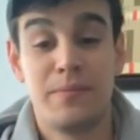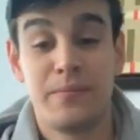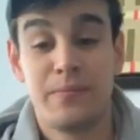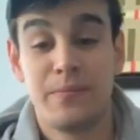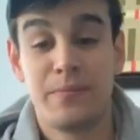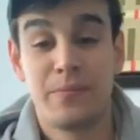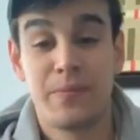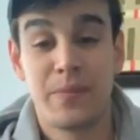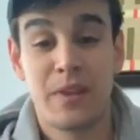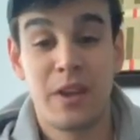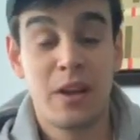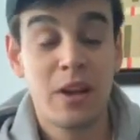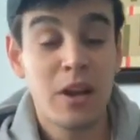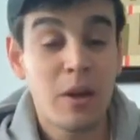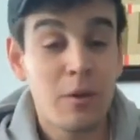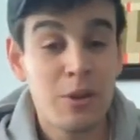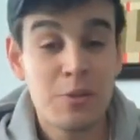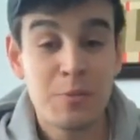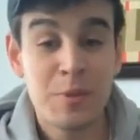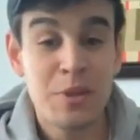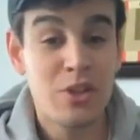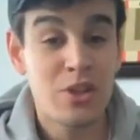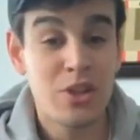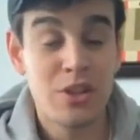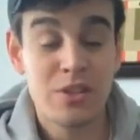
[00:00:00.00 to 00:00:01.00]
It could always
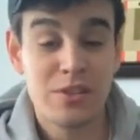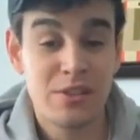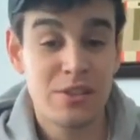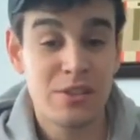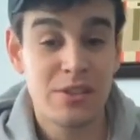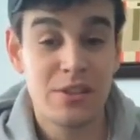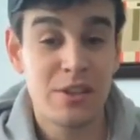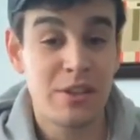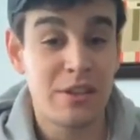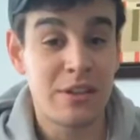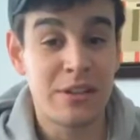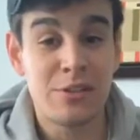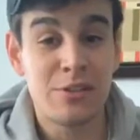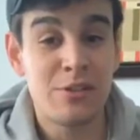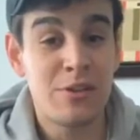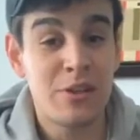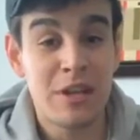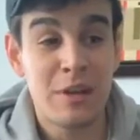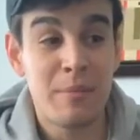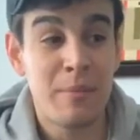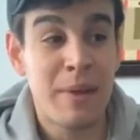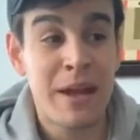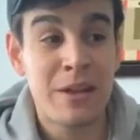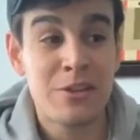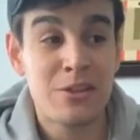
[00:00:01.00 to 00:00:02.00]
be just as good as you can
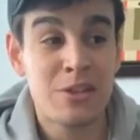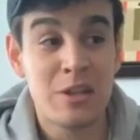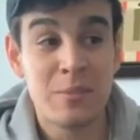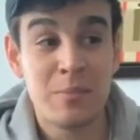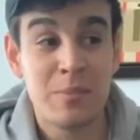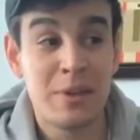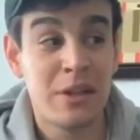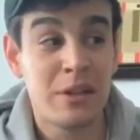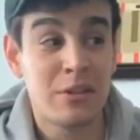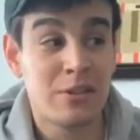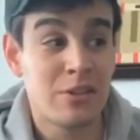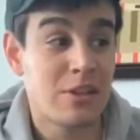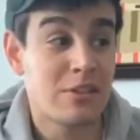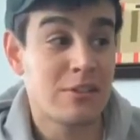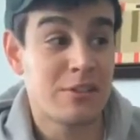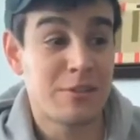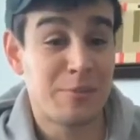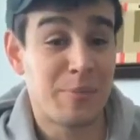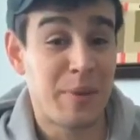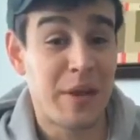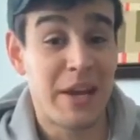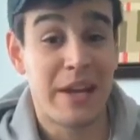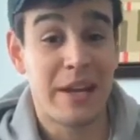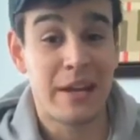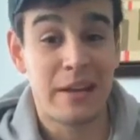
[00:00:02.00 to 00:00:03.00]
imagine it being just as
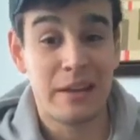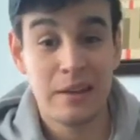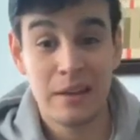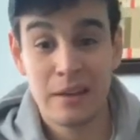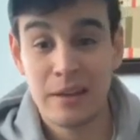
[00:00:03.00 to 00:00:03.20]
bad.